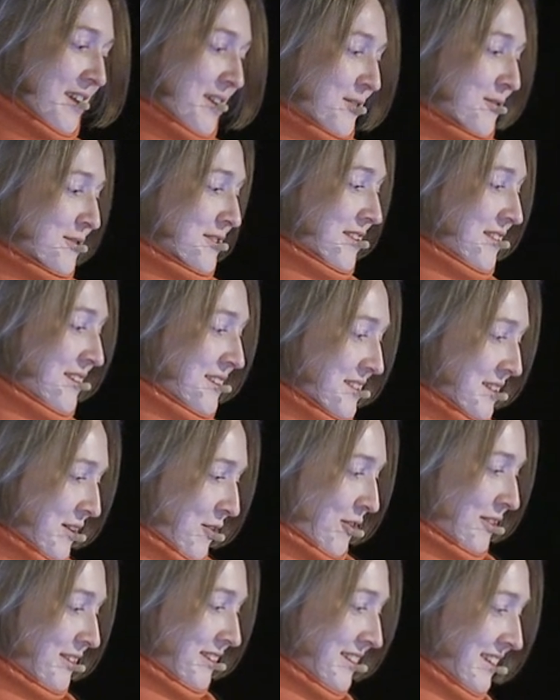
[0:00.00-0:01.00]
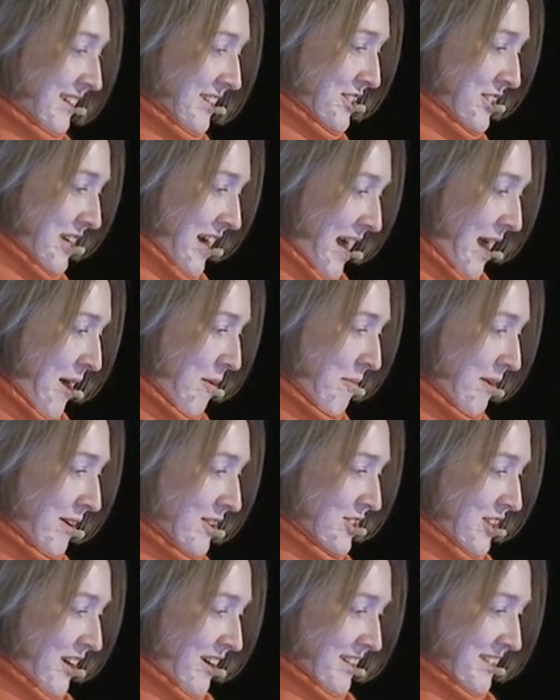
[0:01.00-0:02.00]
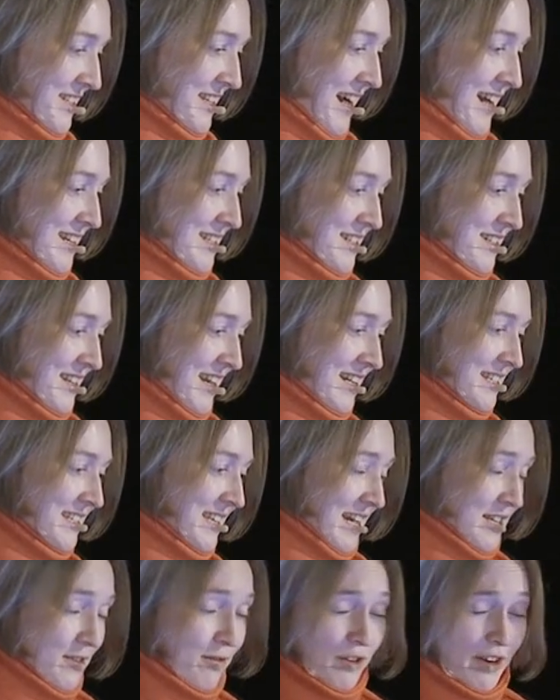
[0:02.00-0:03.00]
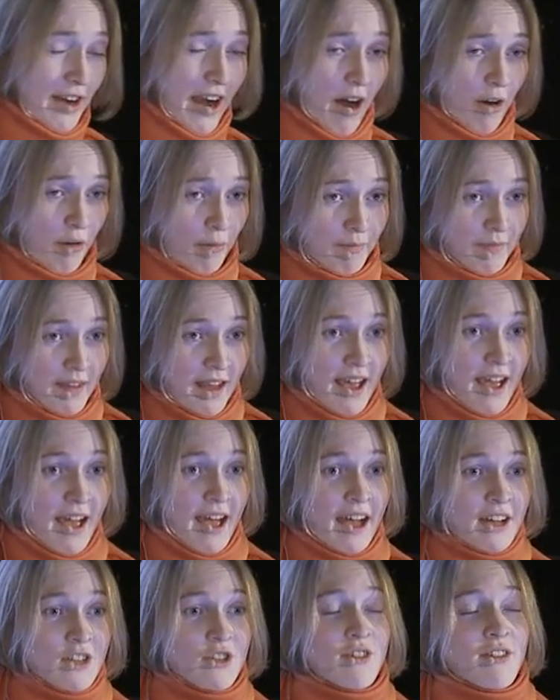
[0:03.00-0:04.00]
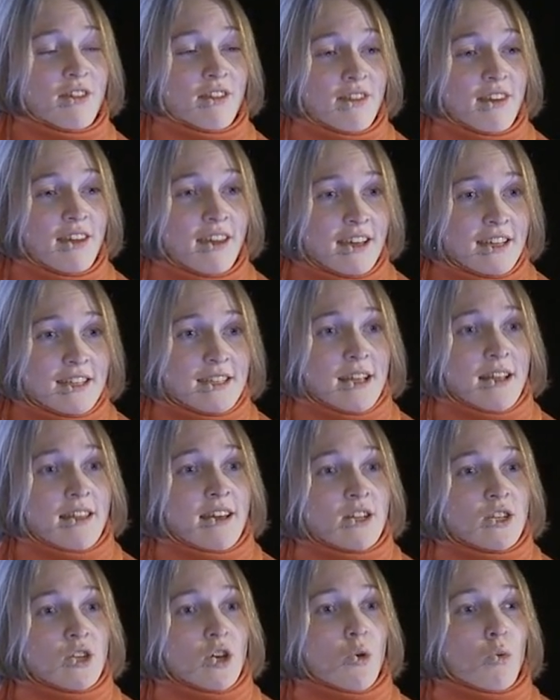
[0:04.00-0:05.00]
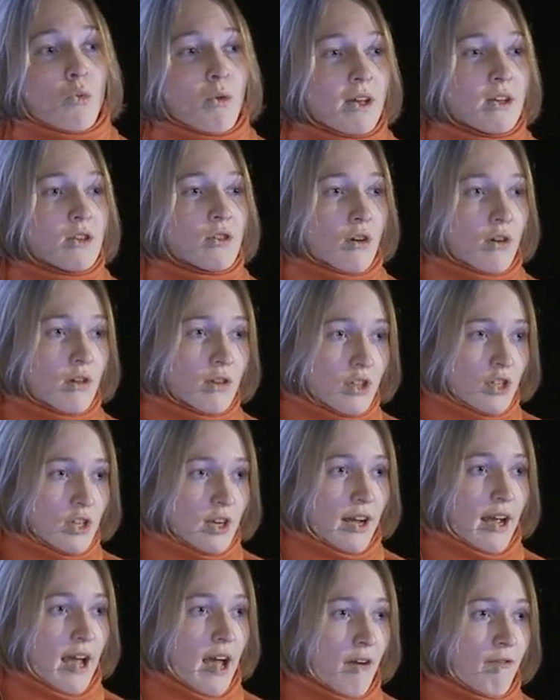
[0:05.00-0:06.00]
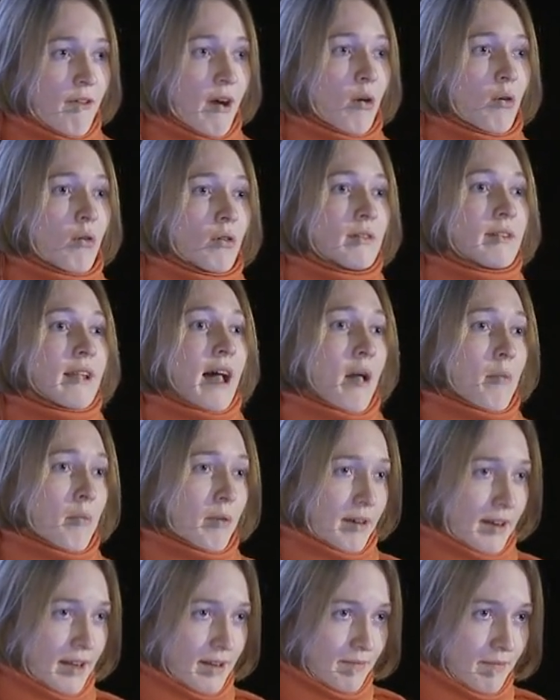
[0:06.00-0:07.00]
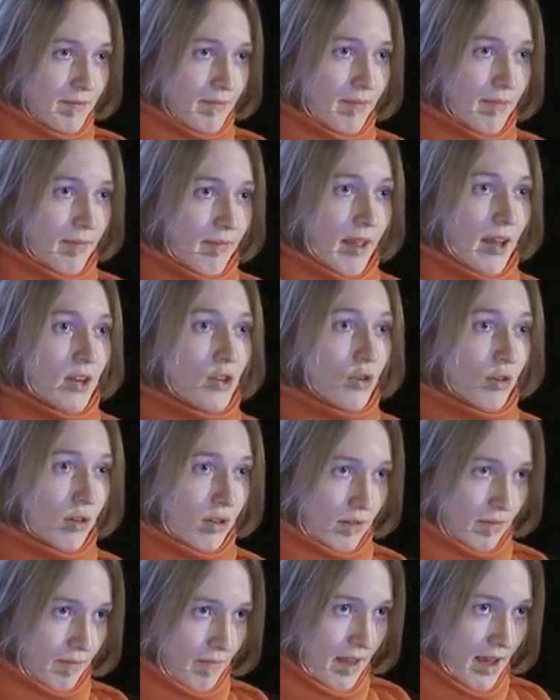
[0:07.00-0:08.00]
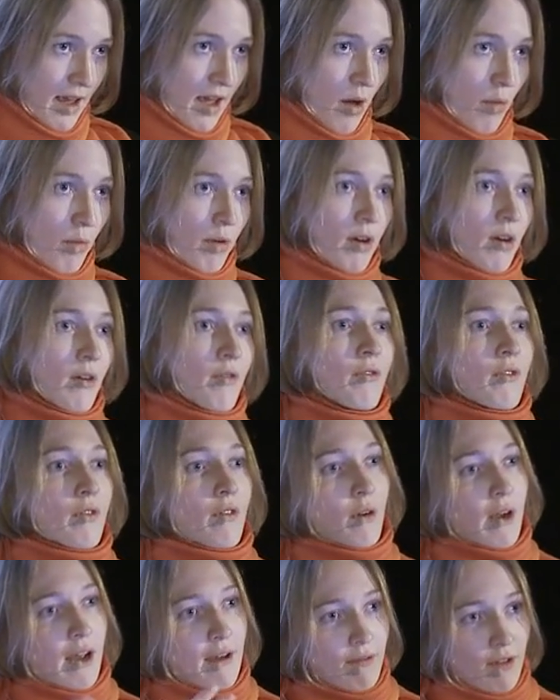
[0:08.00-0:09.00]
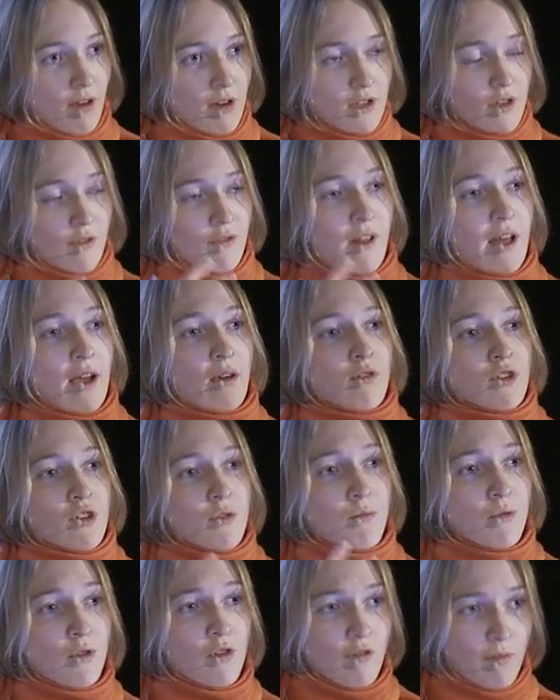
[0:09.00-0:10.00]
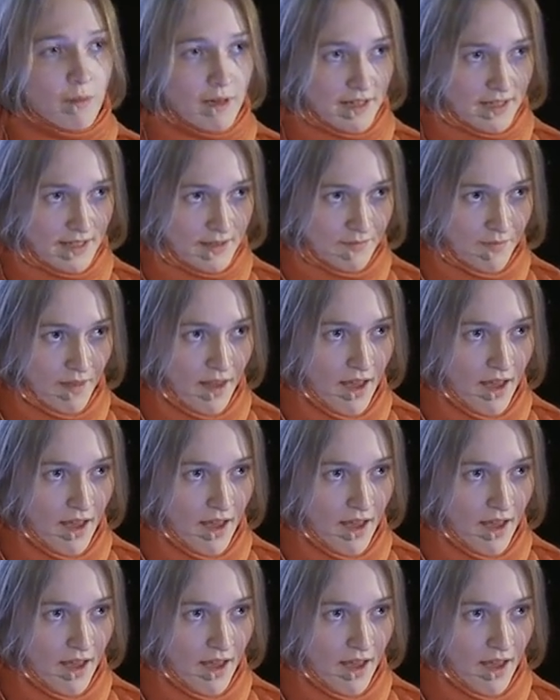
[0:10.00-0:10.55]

used this Kotlin runtime jar size and dex size for now. Actually, the thing is that we don't have our own library at all we have we have lots of language improvements,